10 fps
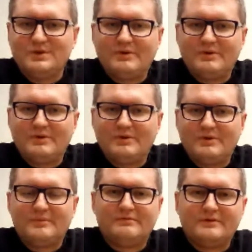Barber
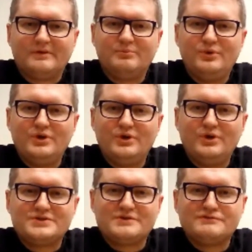for Buddhism's
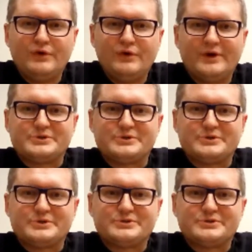view on this.